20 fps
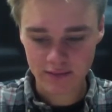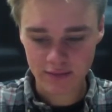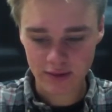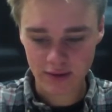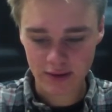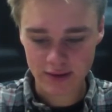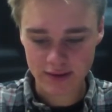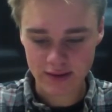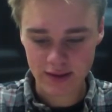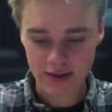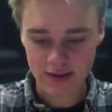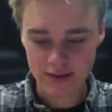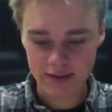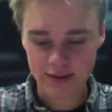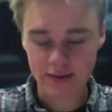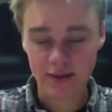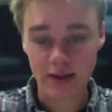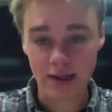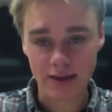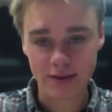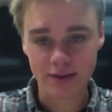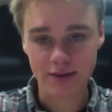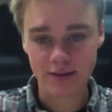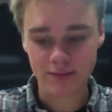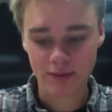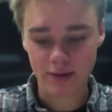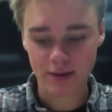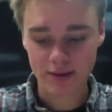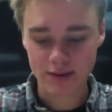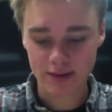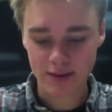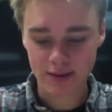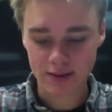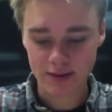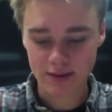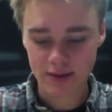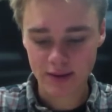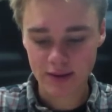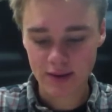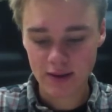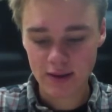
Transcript: are actually processed.